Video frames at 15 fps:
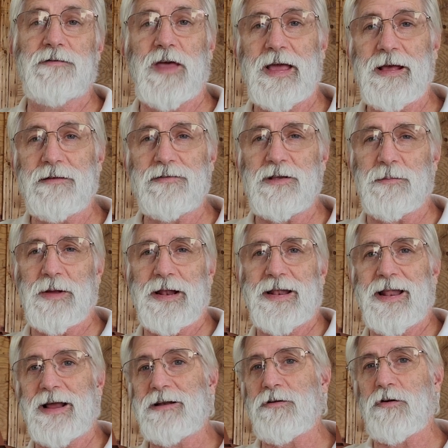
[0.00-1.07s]
They have some
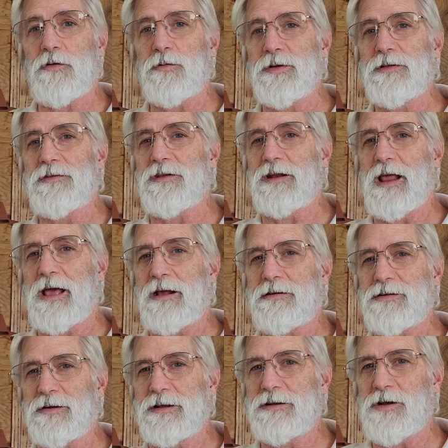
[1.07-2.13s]
electric ones that
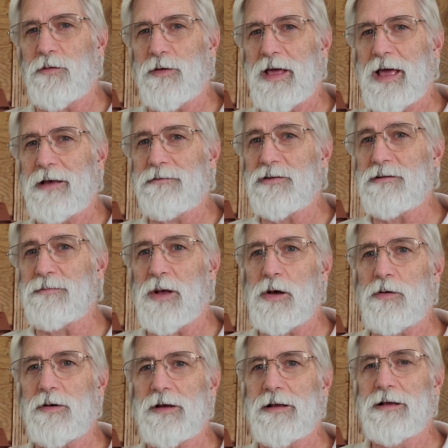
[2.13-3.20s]
actually don't have
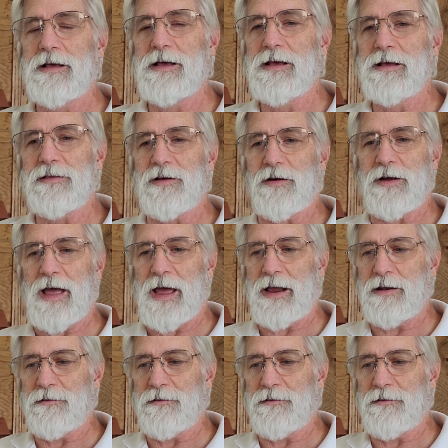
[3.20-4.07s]
smoke. They're kind